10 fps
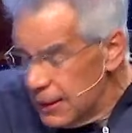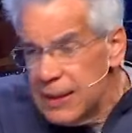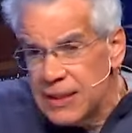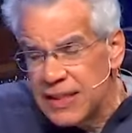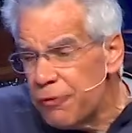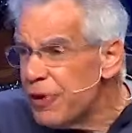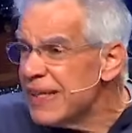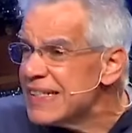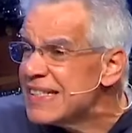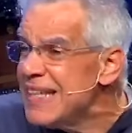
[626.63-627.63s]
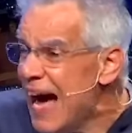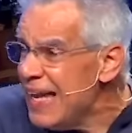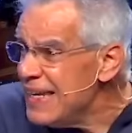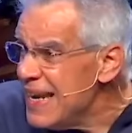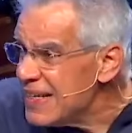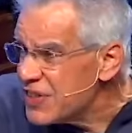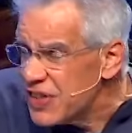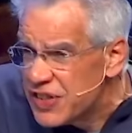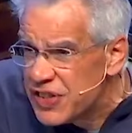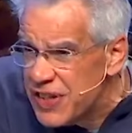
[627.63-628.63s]
Suffering is not
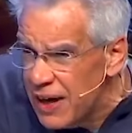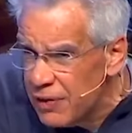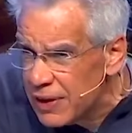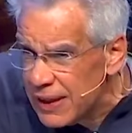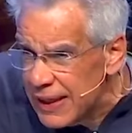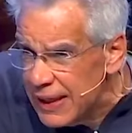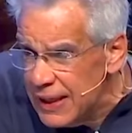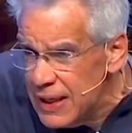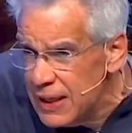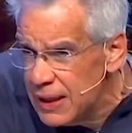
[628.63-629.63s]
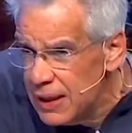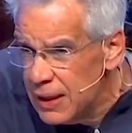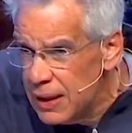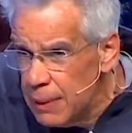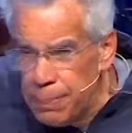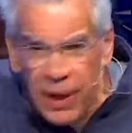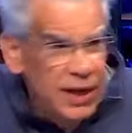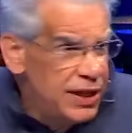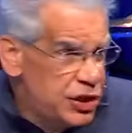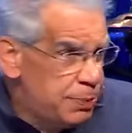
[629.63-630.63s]
necessarily
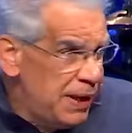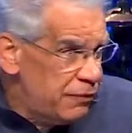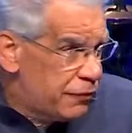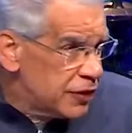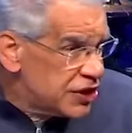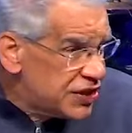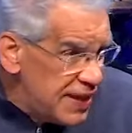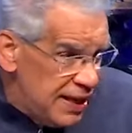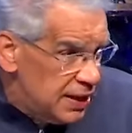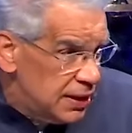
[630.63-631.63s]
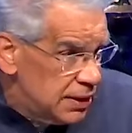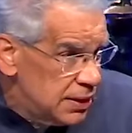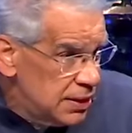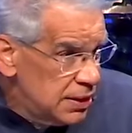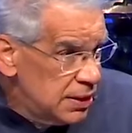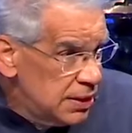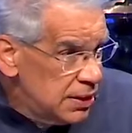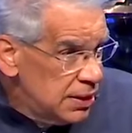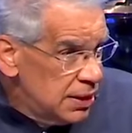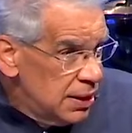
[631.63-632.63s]
punishment for sin.
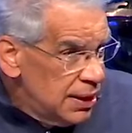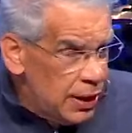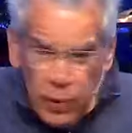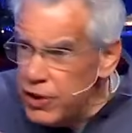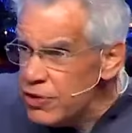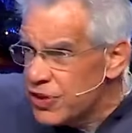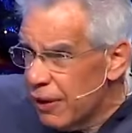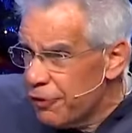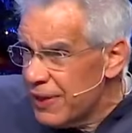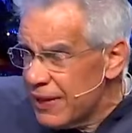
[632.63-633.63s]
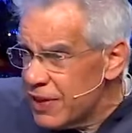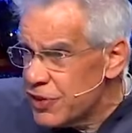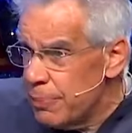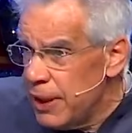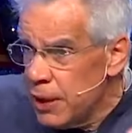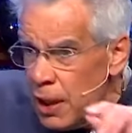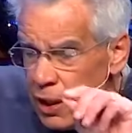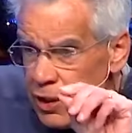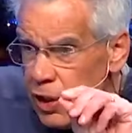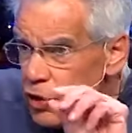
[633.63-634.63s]
Like when you suffer, that doesn't mean,
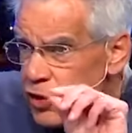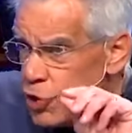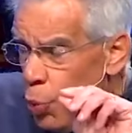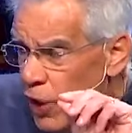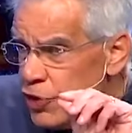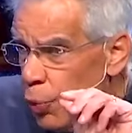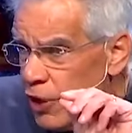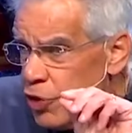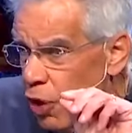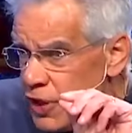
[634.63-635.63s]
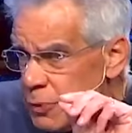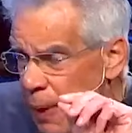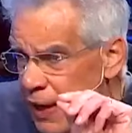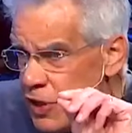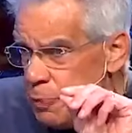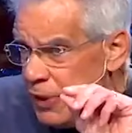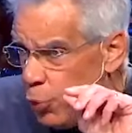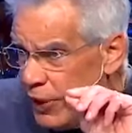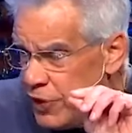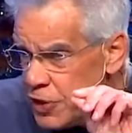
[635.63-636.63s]
you know, there's a one-to-one correspondence
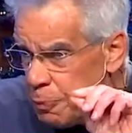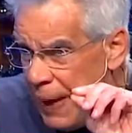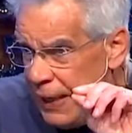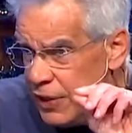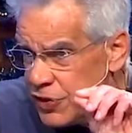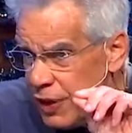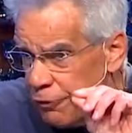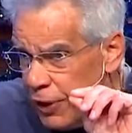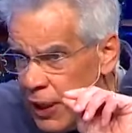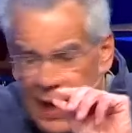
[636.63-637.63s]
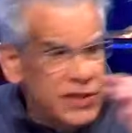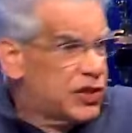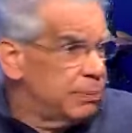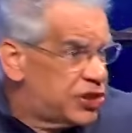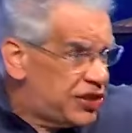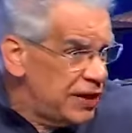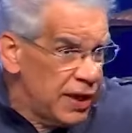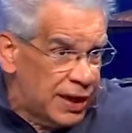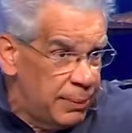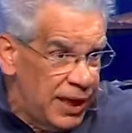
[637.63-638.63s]
between this pain and suffering and some sin you
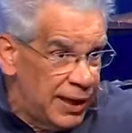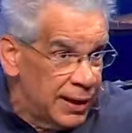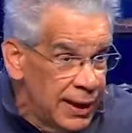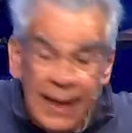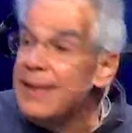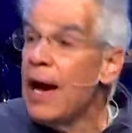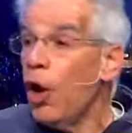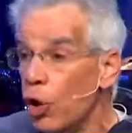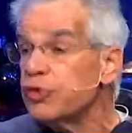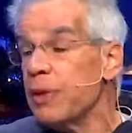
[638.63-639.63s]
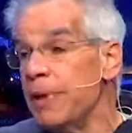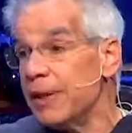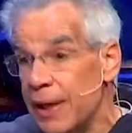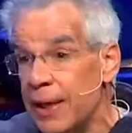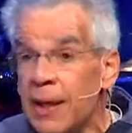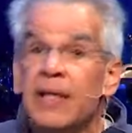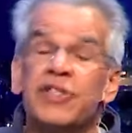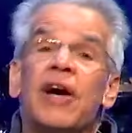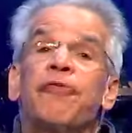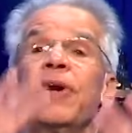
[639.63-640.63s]
committed. Now, ultimately,
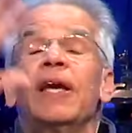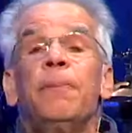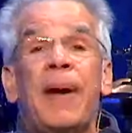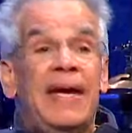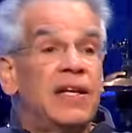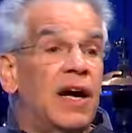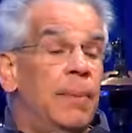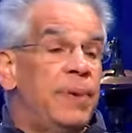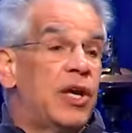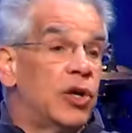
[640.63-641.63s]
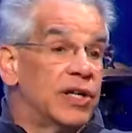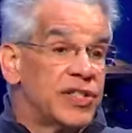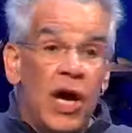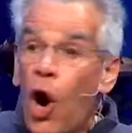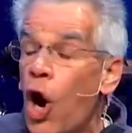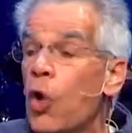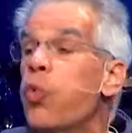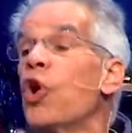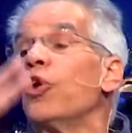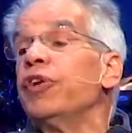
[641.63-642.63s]
suffering and pain come because our
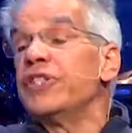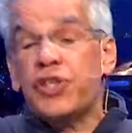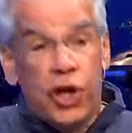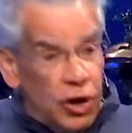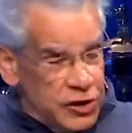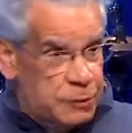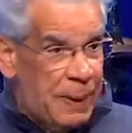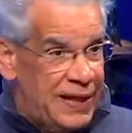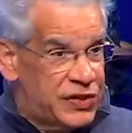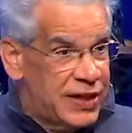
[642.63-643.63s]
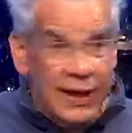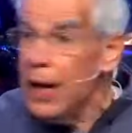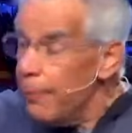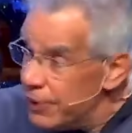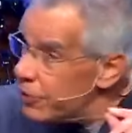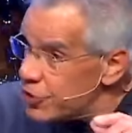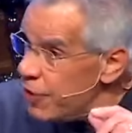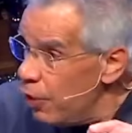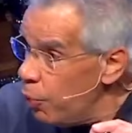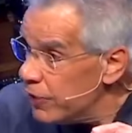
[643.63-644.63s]
world is cursed by sin, but there's
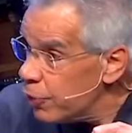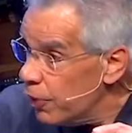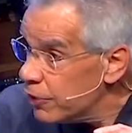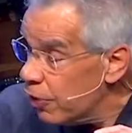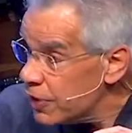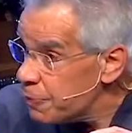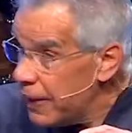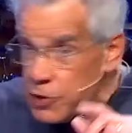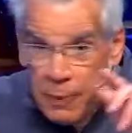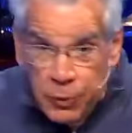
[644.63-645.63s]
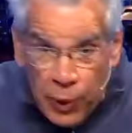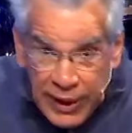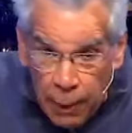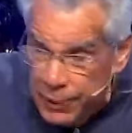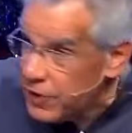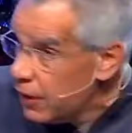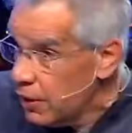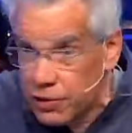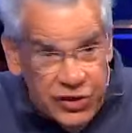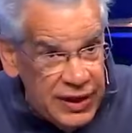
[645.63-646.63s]
no one-to-one correspondence between a
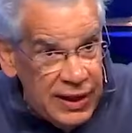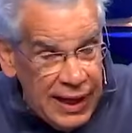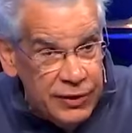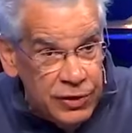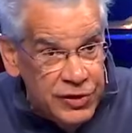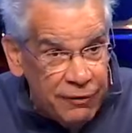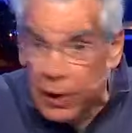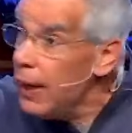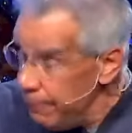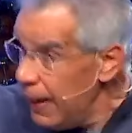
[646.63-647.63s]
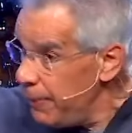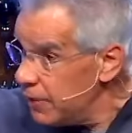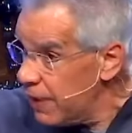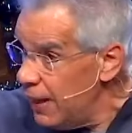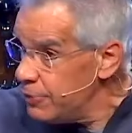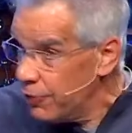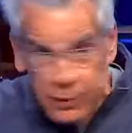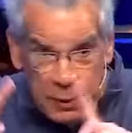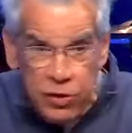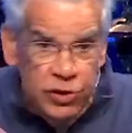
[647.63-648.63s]
particular sin and your suffering. Maybe at times there is,
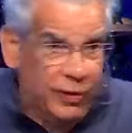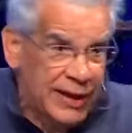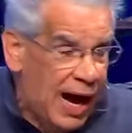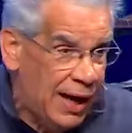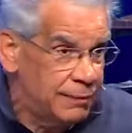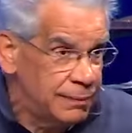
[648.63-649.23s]
but usually not.